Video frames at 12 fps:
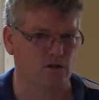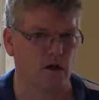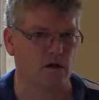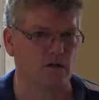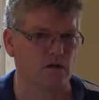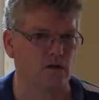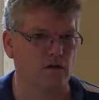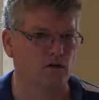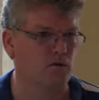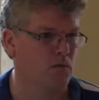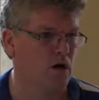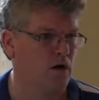talk to
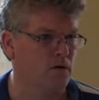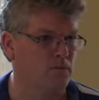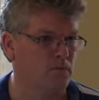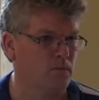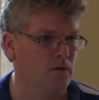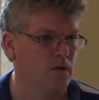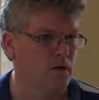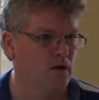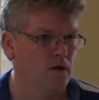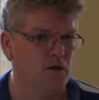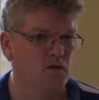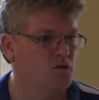your mom,
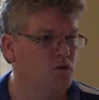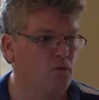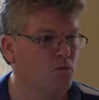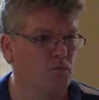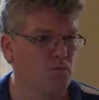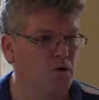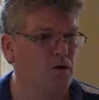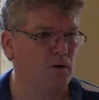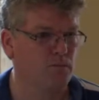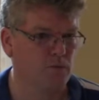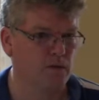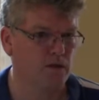don't put
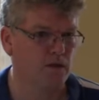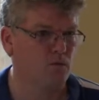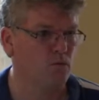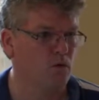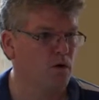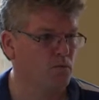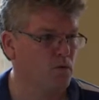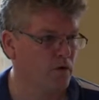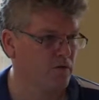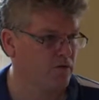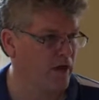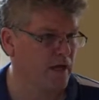up with it one
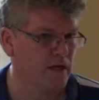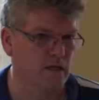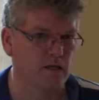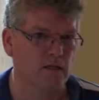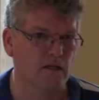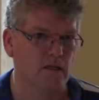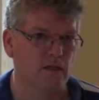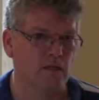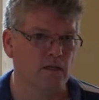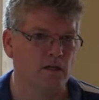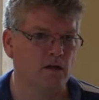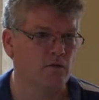more second.
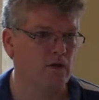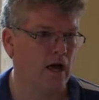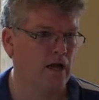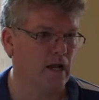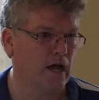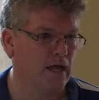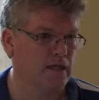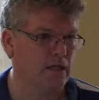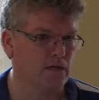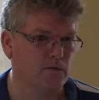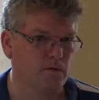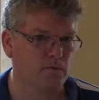You know, I, I
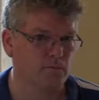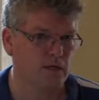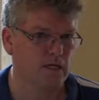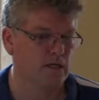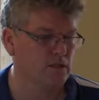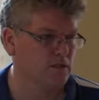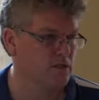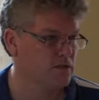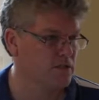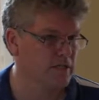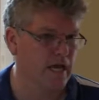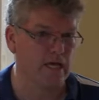think my kids
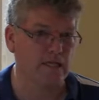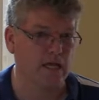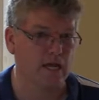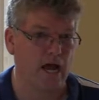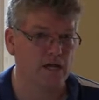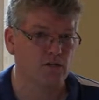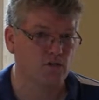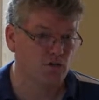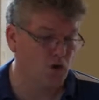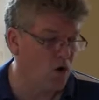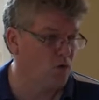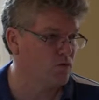could say that I
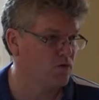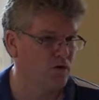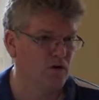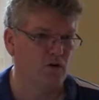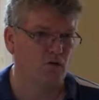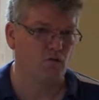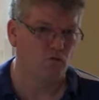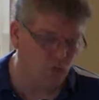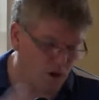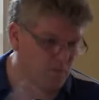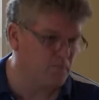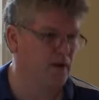don't
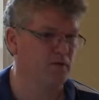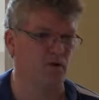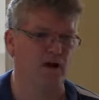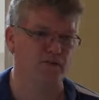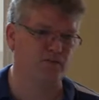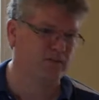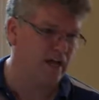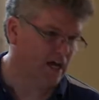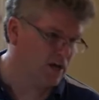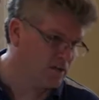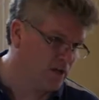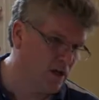run my wife
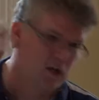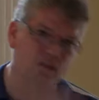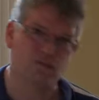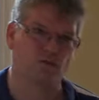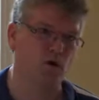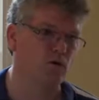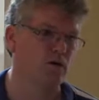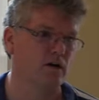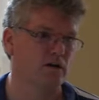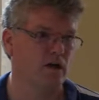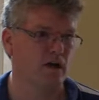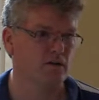down, throw
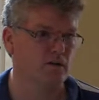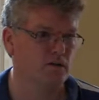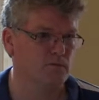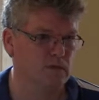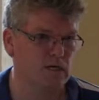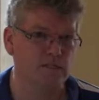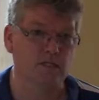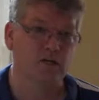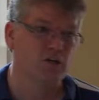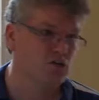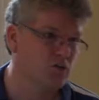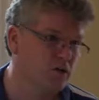her under the bus,
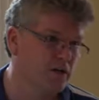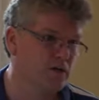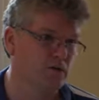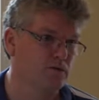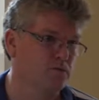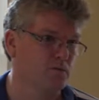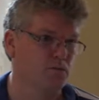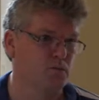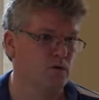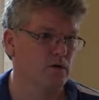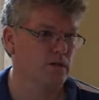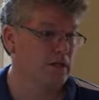treat her
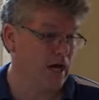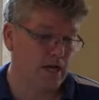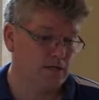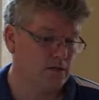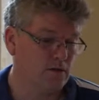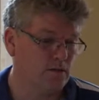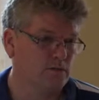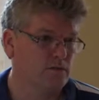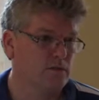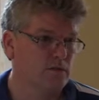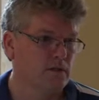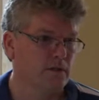poorly. I
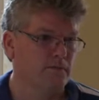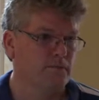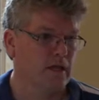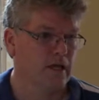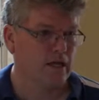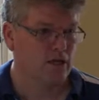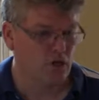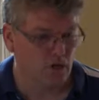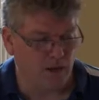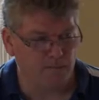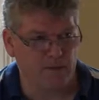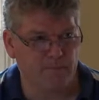don't.
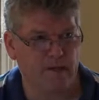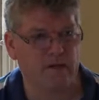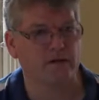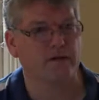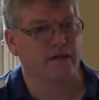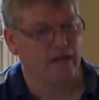Could I be better?